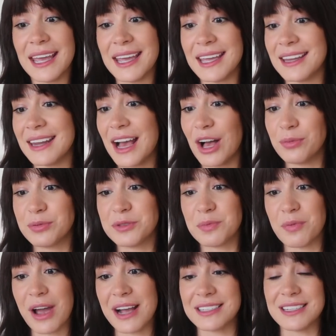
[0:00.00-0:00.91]
it helps
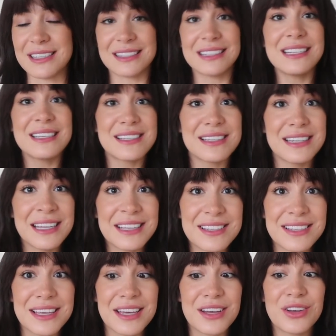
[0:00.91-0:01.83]
practice listening
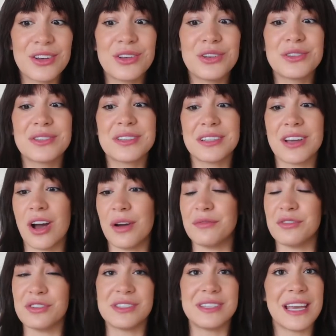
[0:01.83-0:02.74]
skills,
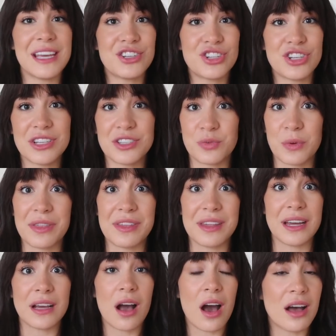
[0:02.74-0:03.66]
conversations
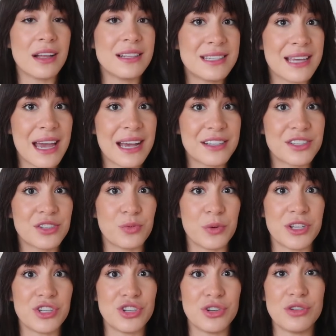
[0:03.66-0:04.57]
within a context,
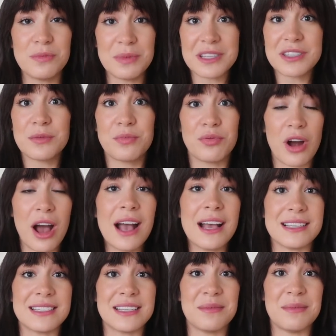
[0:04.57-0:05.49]
which you'd be surprised.